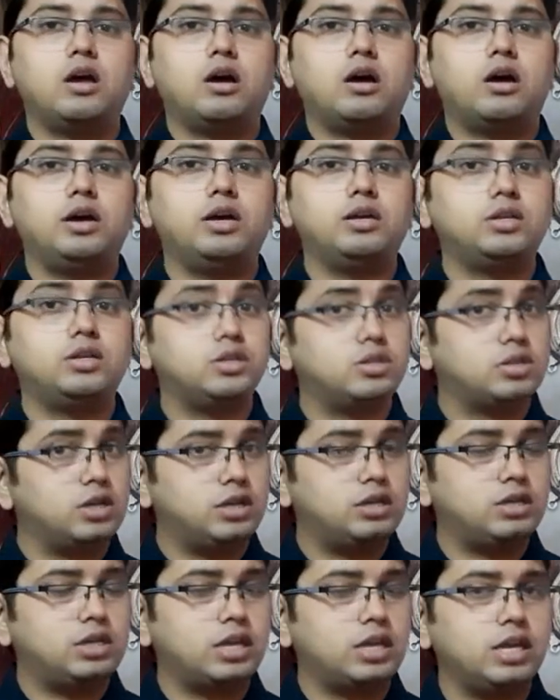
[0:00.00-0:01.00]
It is a
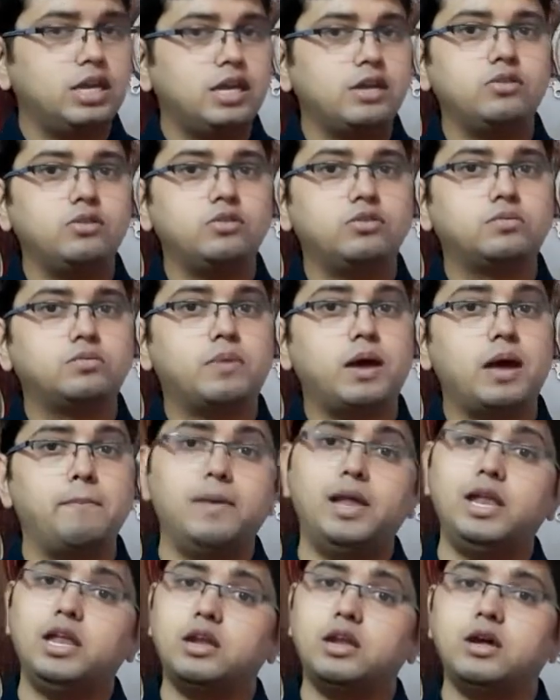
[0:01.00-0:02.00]
technique used by
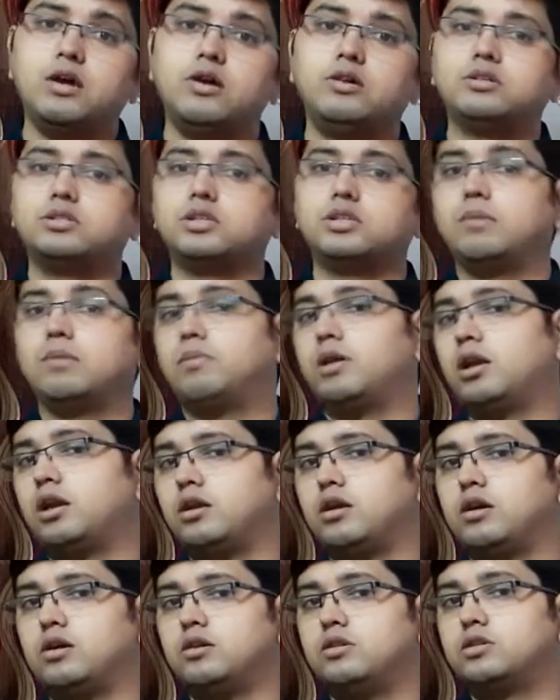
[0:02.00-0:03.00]
millionaires and
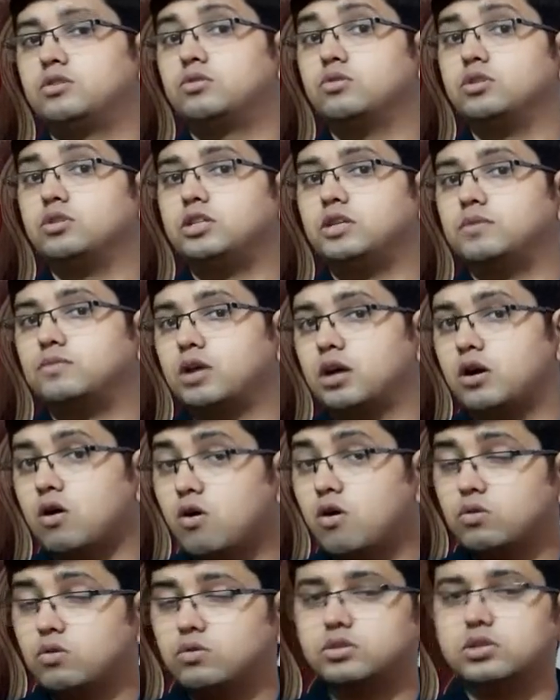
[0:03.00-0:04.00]
billionaires to achieve the
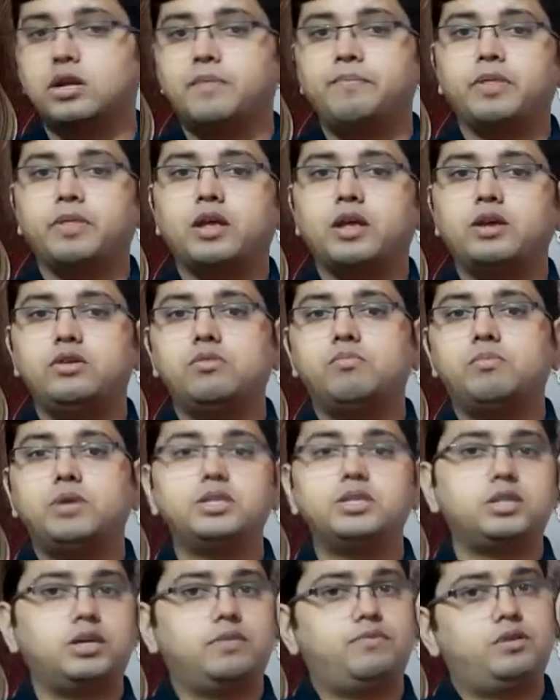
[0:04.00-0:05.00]
goals. You
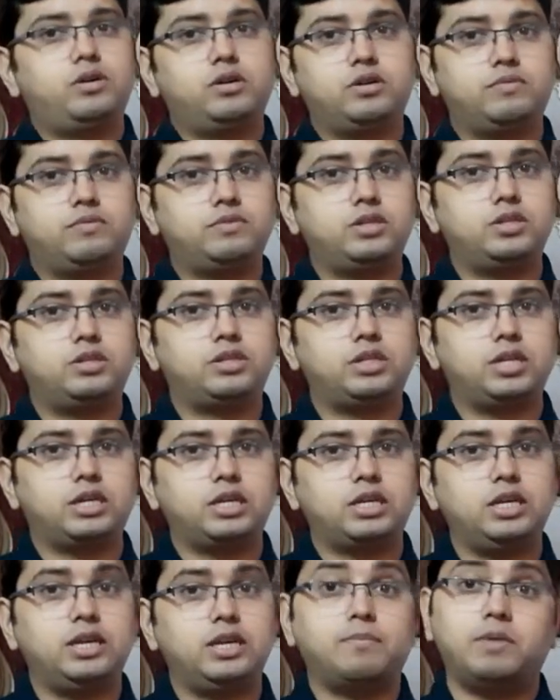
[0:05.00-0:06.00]
must have heard of this
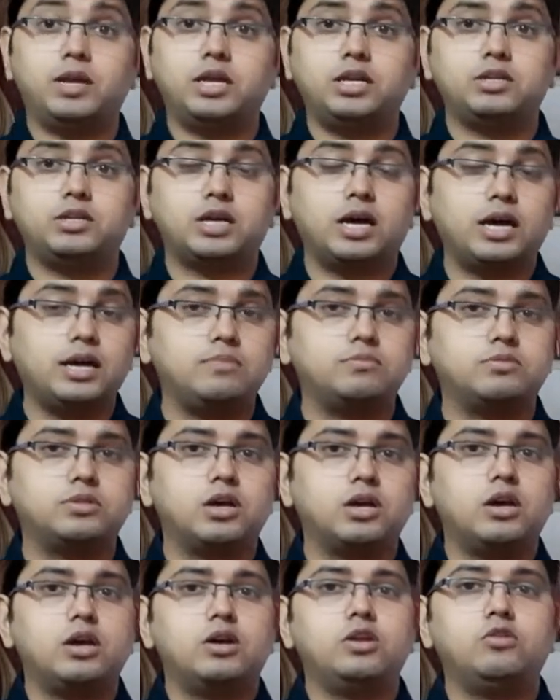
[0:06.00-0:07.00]
technique many times.
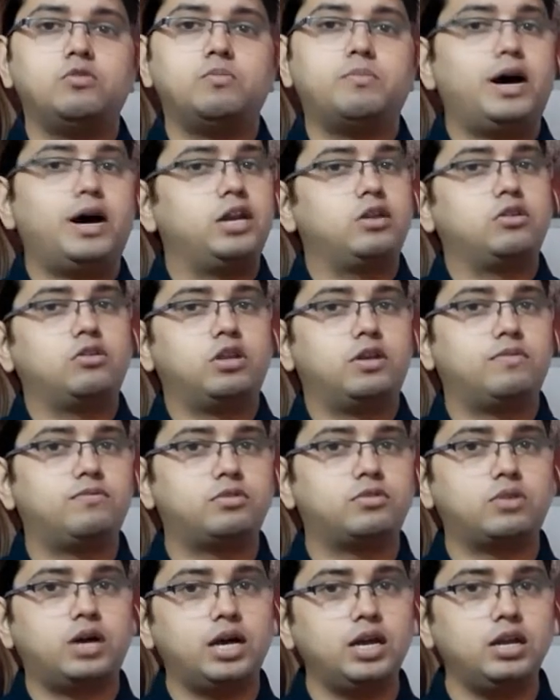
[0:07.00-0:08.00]
You might not have
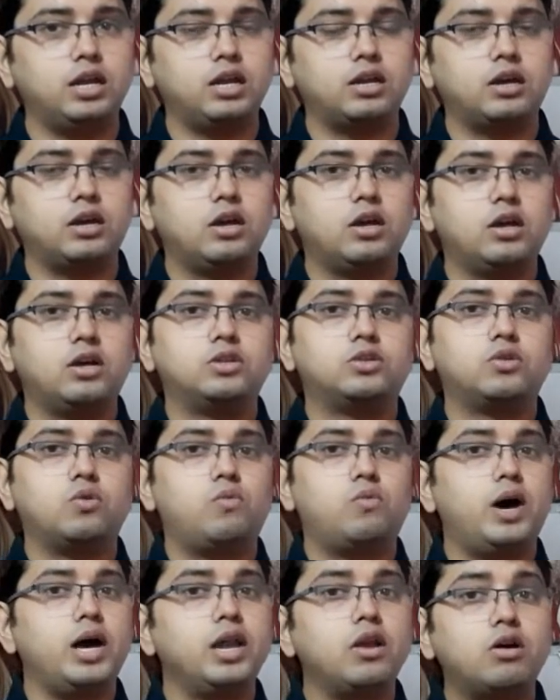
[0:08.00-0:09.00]
tried it. So
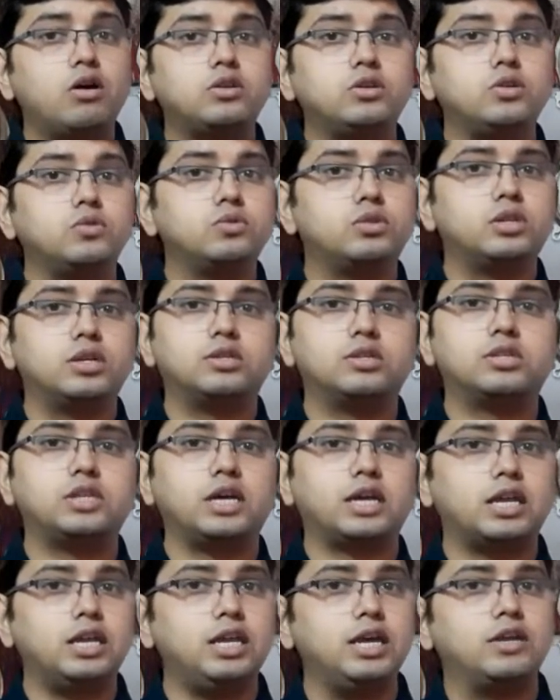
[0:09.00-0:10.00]
why not use this
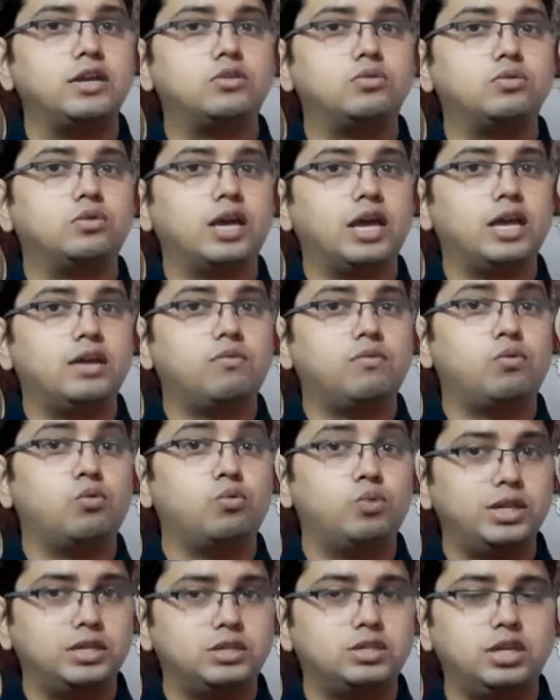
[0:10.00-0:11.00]
technique to gain
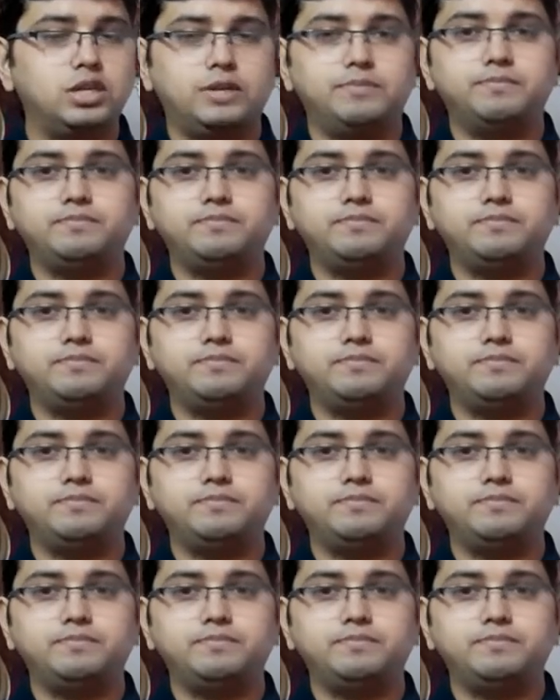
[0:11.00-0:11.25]
fluency?